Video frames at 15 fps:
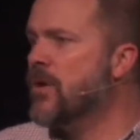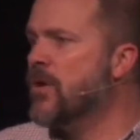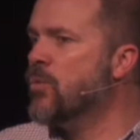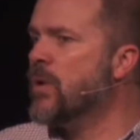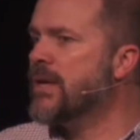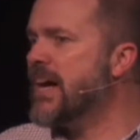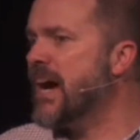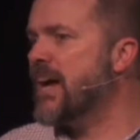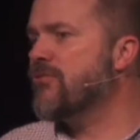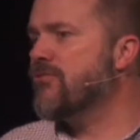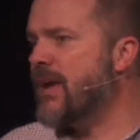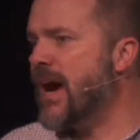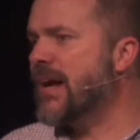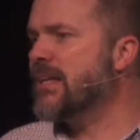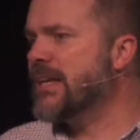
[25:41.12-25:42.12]
When God
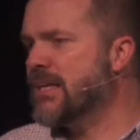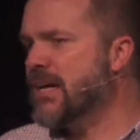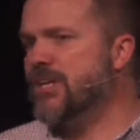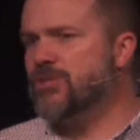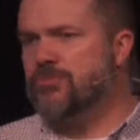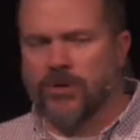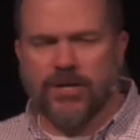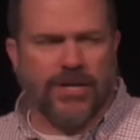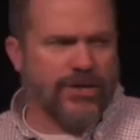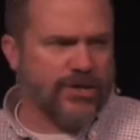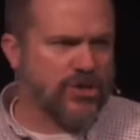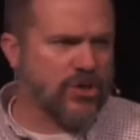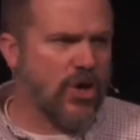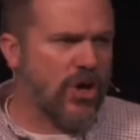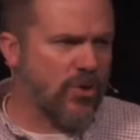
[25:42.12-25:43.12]
finally does put it in
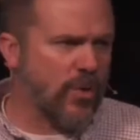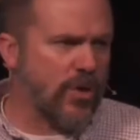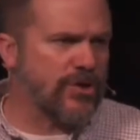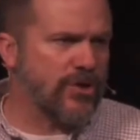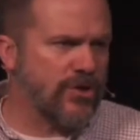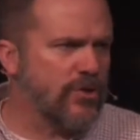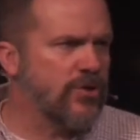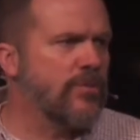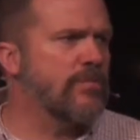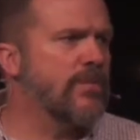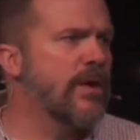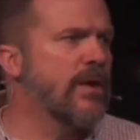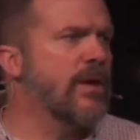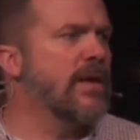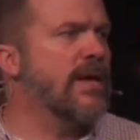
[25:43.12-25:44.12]
his heart what to do,
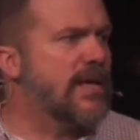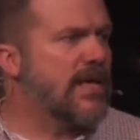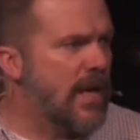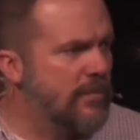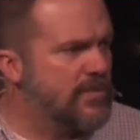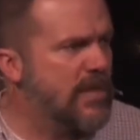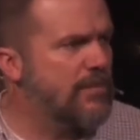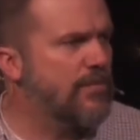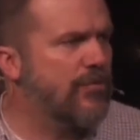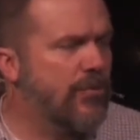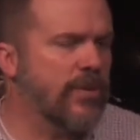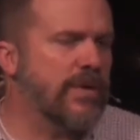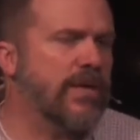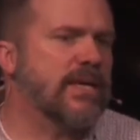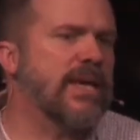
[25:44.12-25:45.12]
He comes in
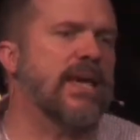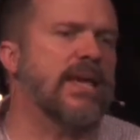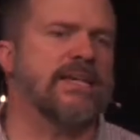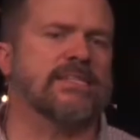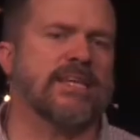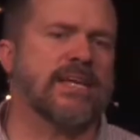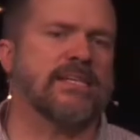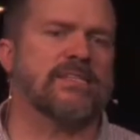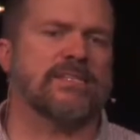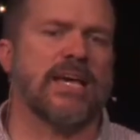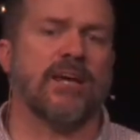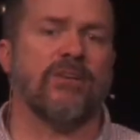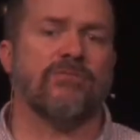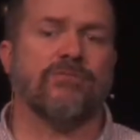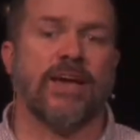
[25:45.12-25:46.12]
before the king. He's got a
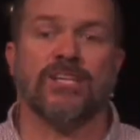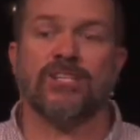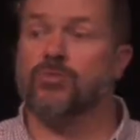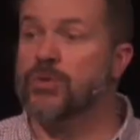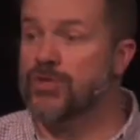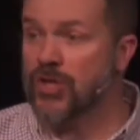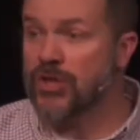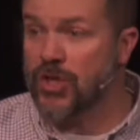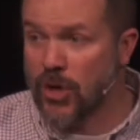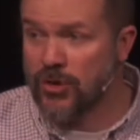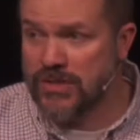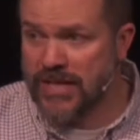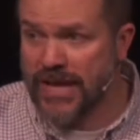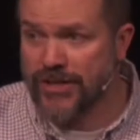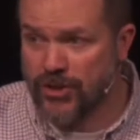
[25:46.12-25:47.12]
sad face, which in
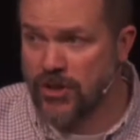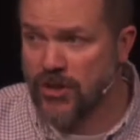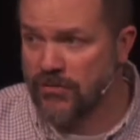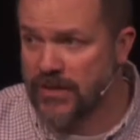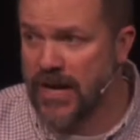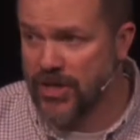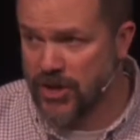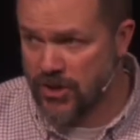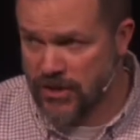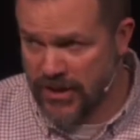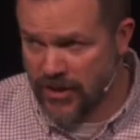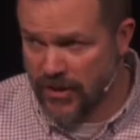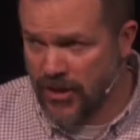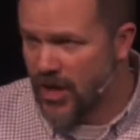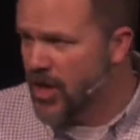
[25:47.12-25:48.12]
those days could have gotten you
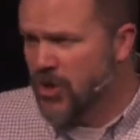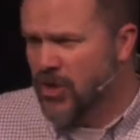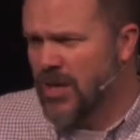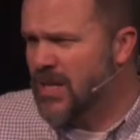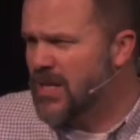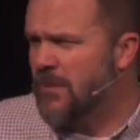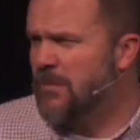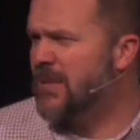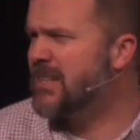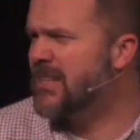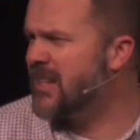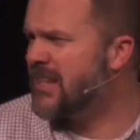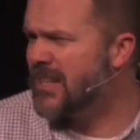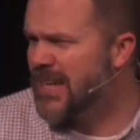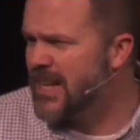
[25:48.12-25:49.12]
killed. You didn't come
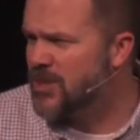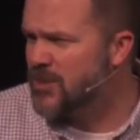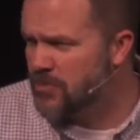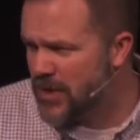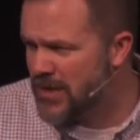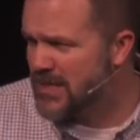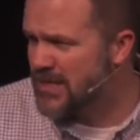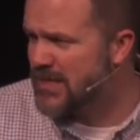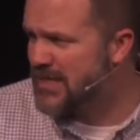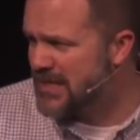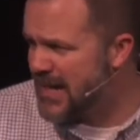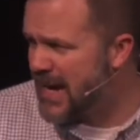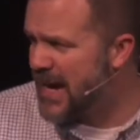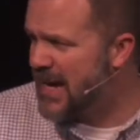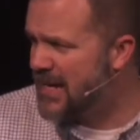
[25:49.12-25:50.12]
into the king's presence
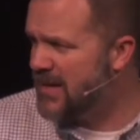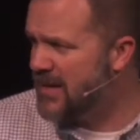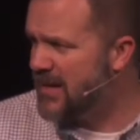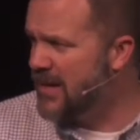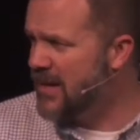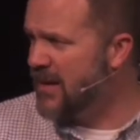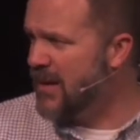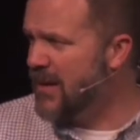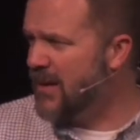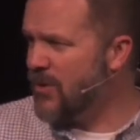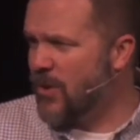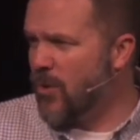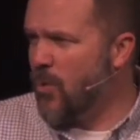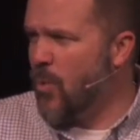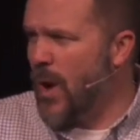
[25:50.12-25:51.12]
sad,
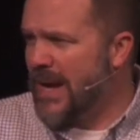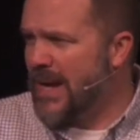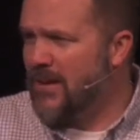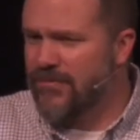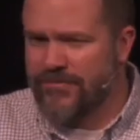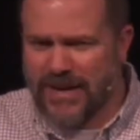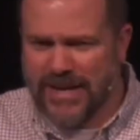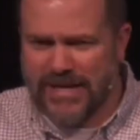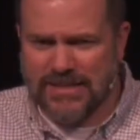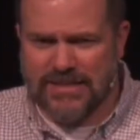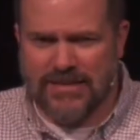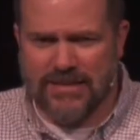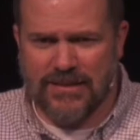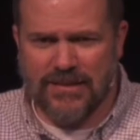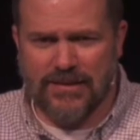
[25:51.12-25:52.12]
with a whiny face.